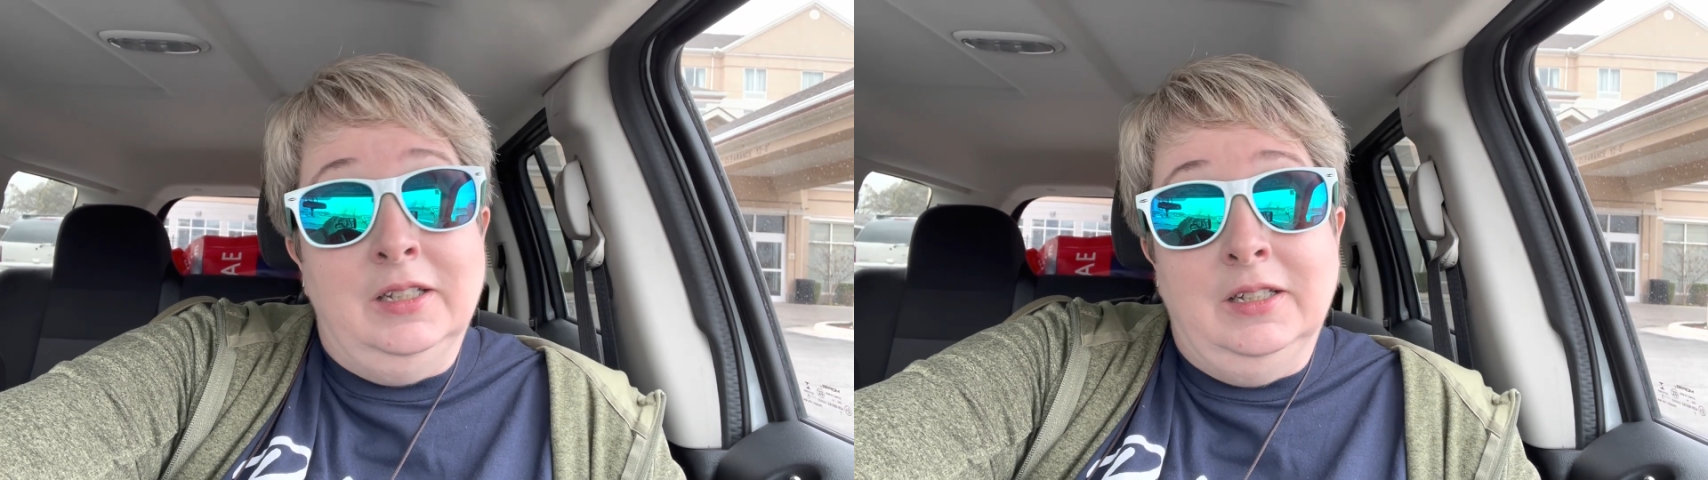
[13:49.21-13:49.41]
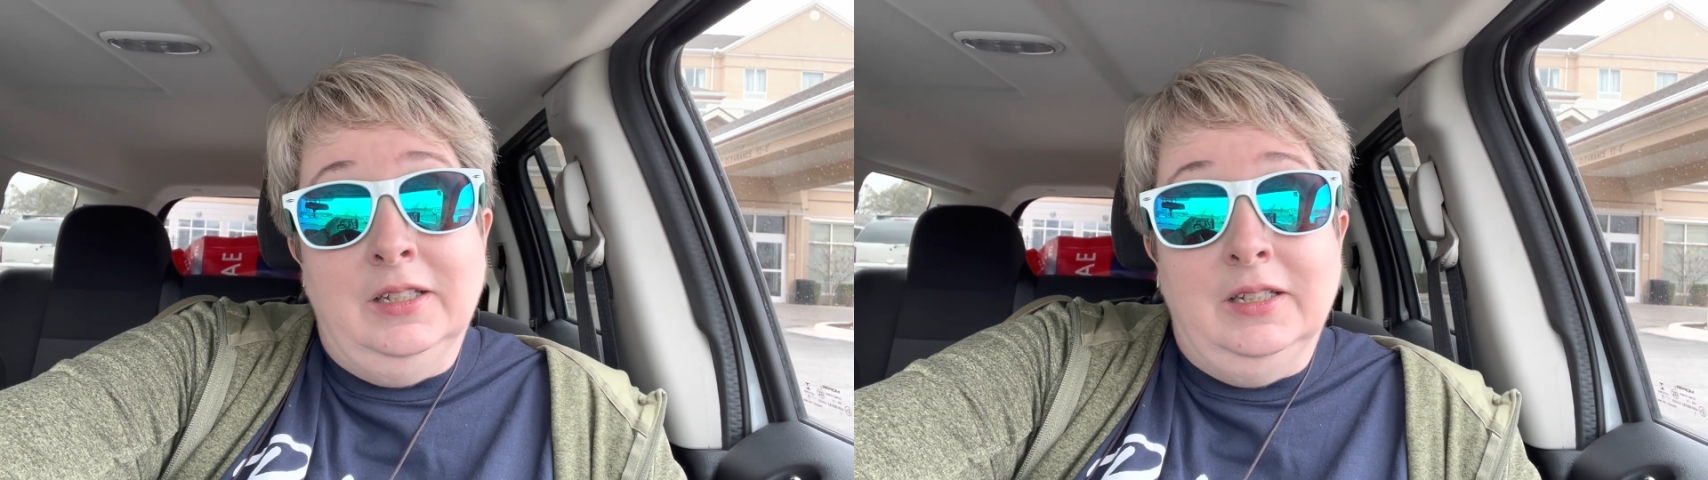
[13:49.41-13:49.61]

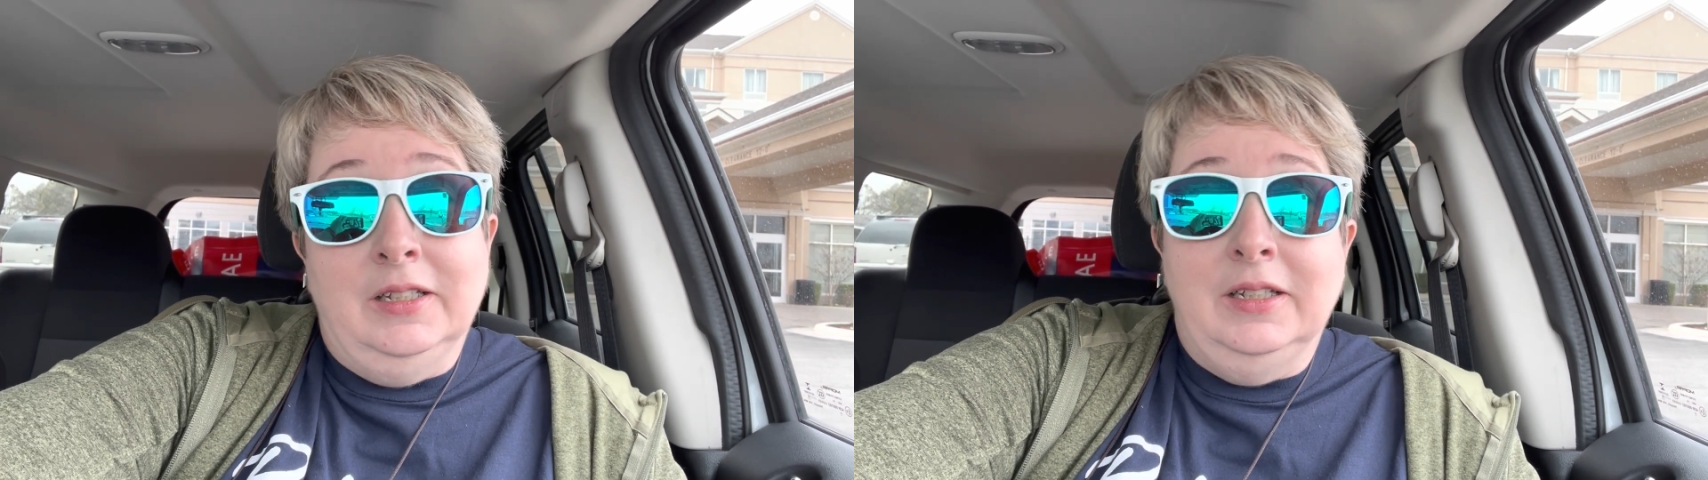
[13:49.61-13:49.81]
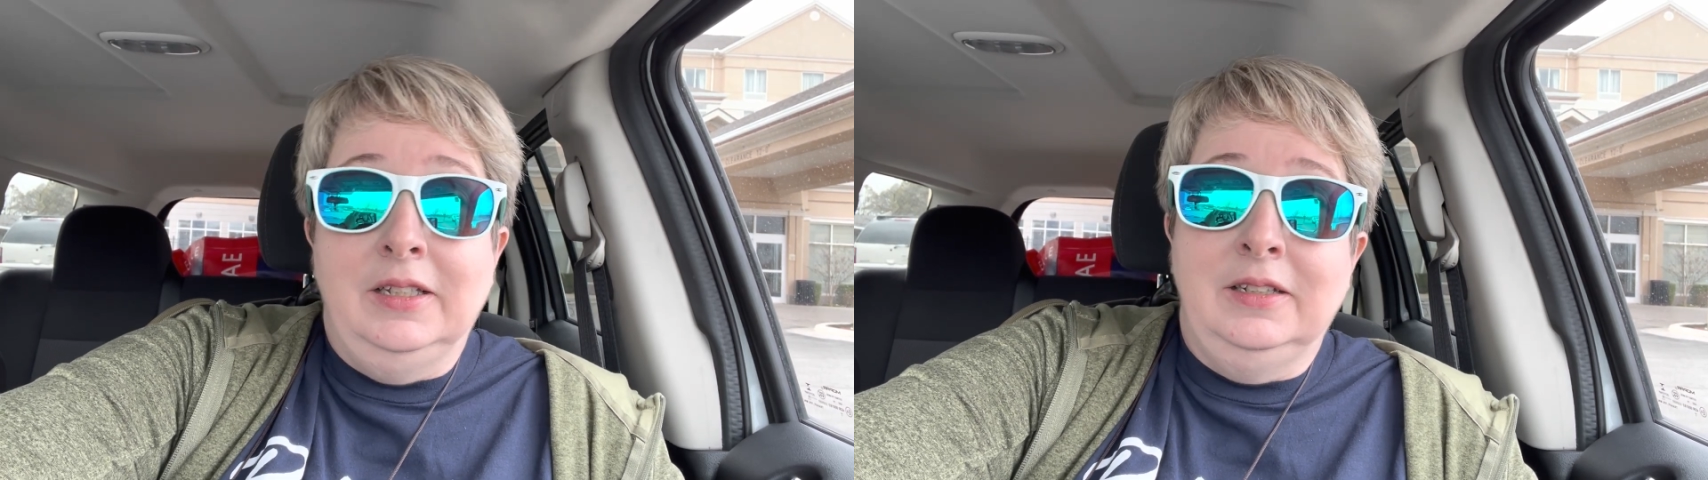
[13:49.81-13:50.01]
And
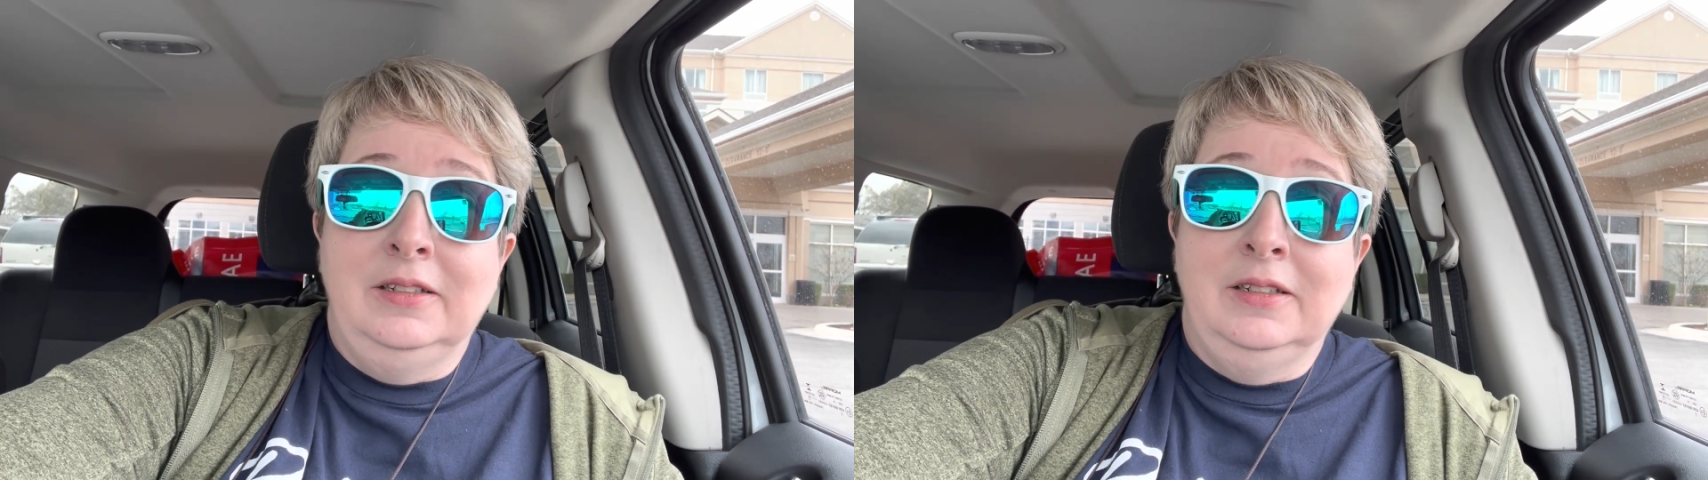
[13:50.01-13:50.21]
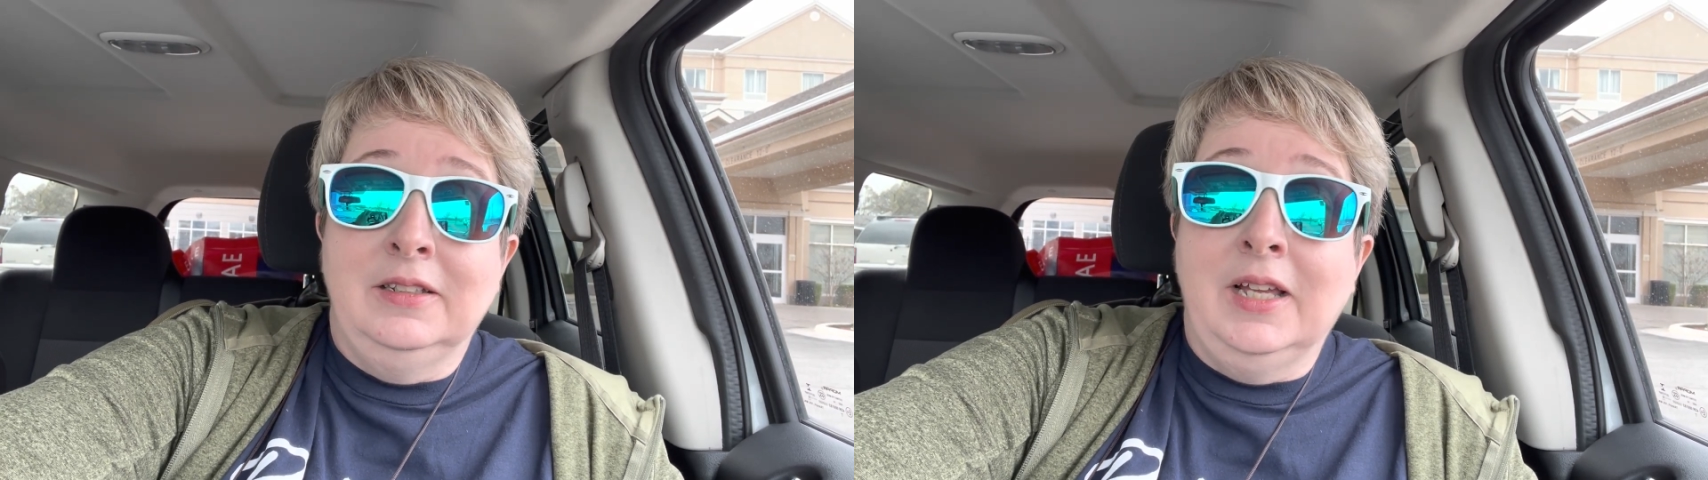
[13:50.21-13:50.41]
since I
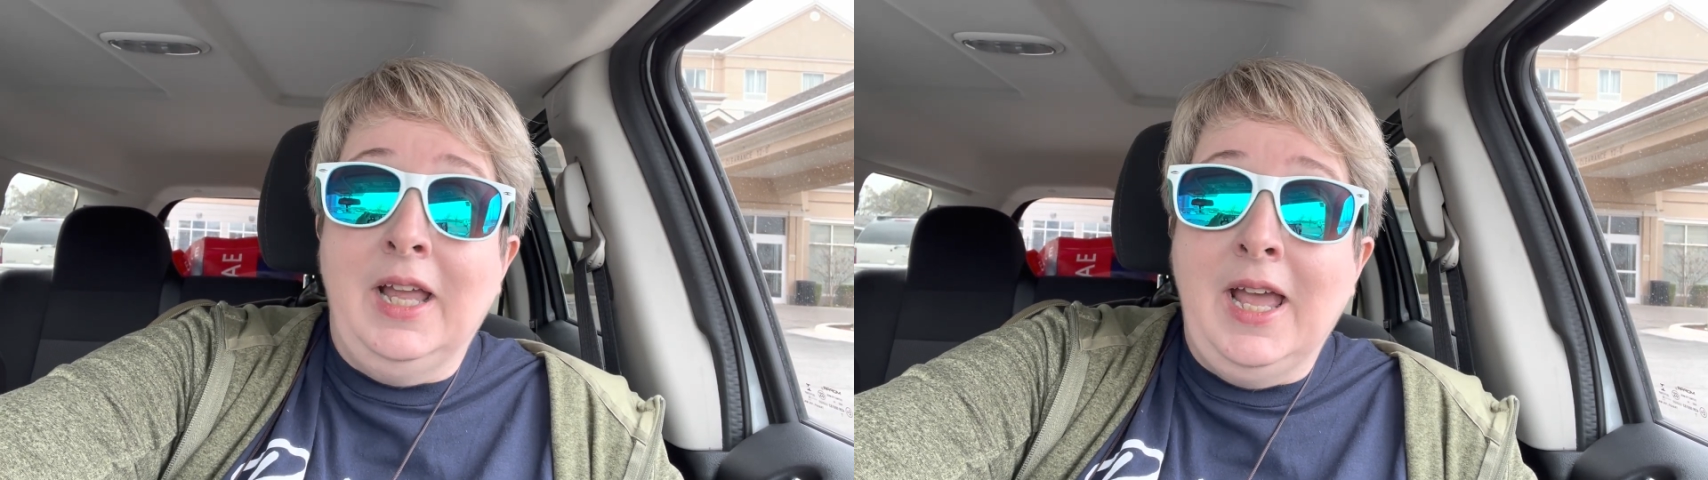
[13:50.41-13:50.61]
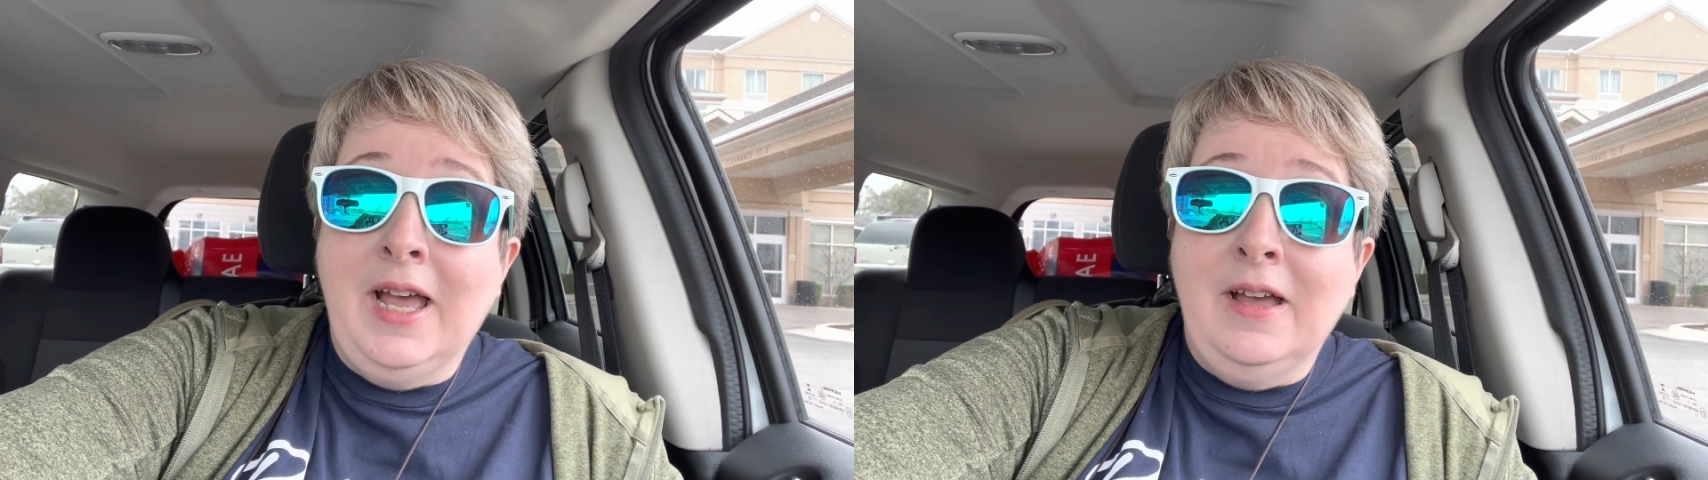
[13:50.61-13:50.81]
have,